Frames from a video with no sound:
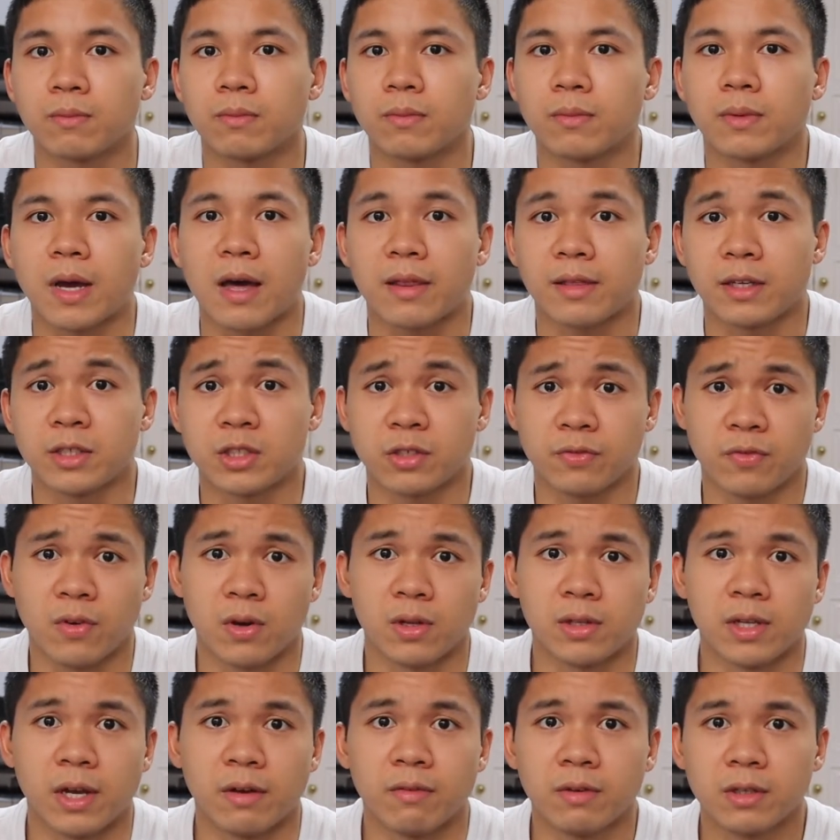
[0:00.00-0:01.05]
athletes of
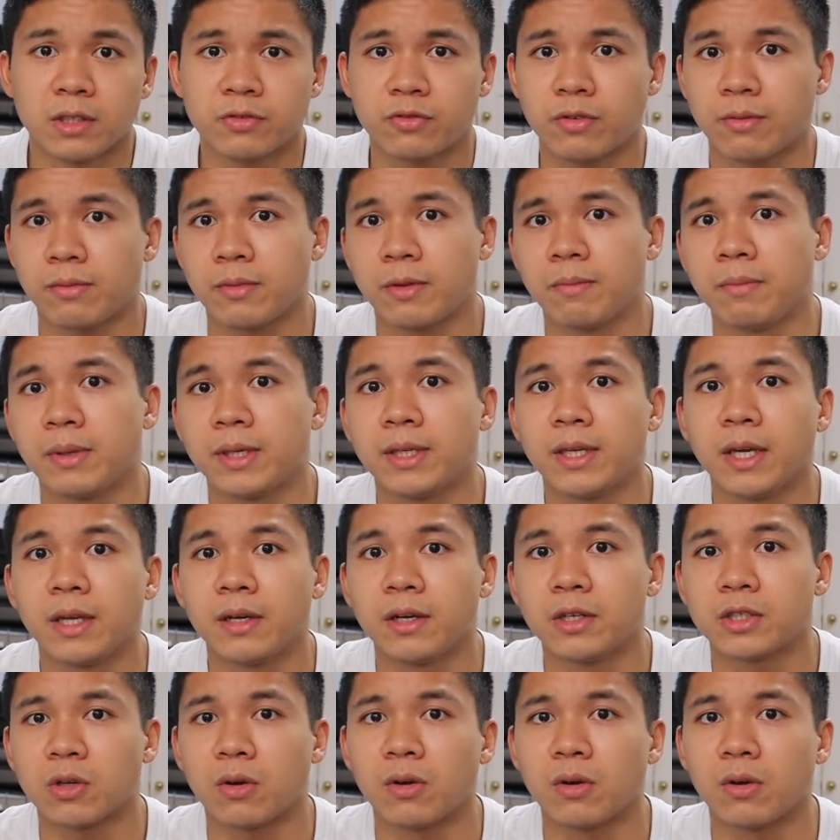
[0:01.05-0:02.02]
all levels, from the beginners